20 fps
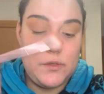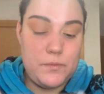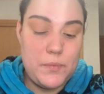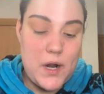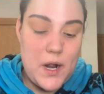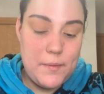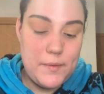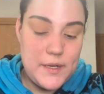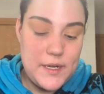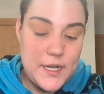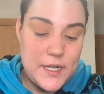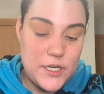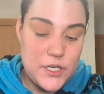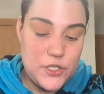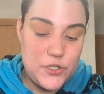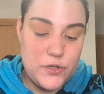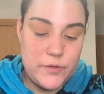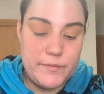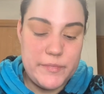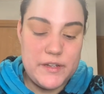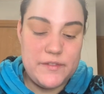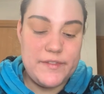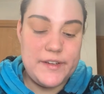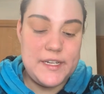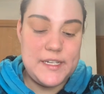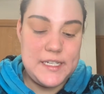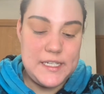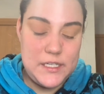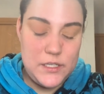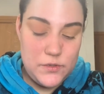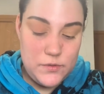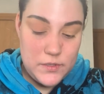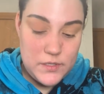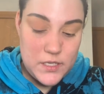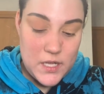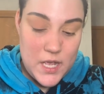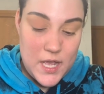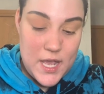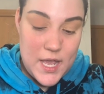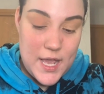probably not going to show up. But if I did use
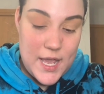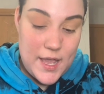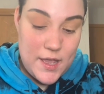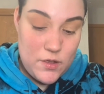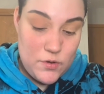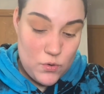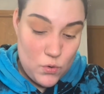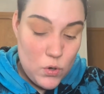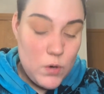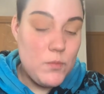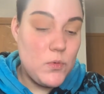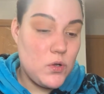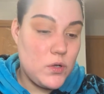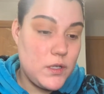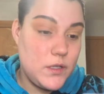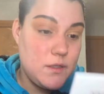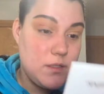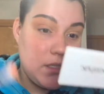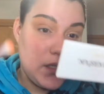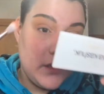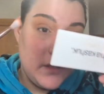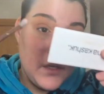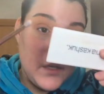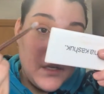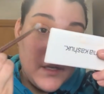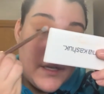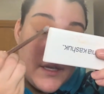a normal concealer,